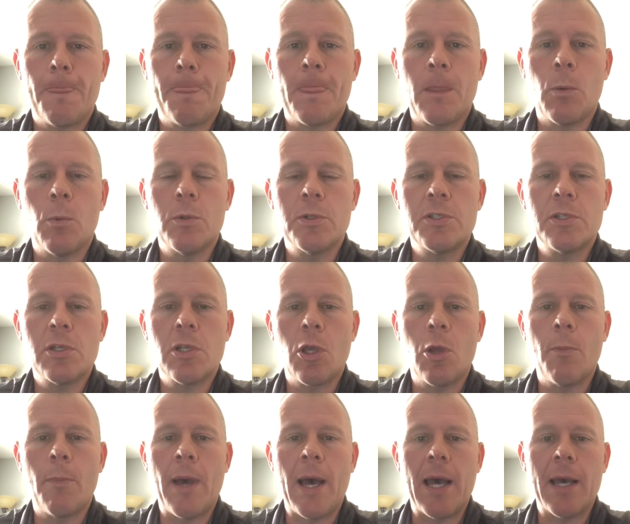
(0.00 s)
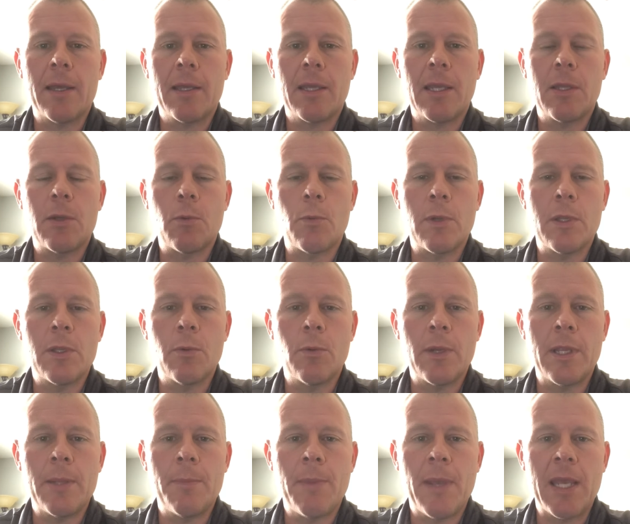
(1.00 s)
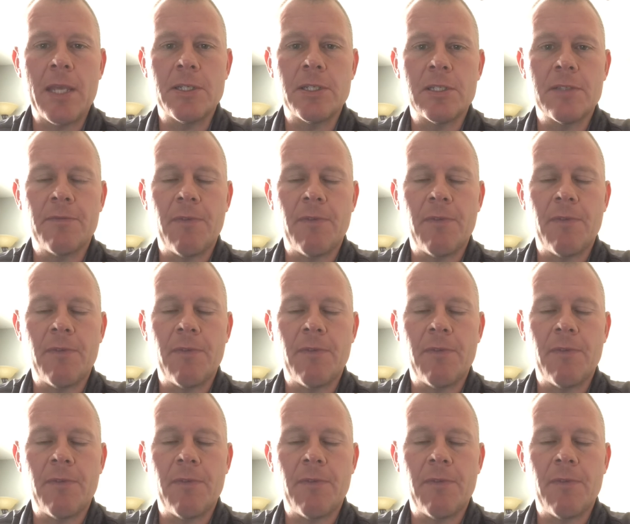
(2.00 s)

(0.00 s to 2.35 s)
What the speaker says: I want you to go back and reread pages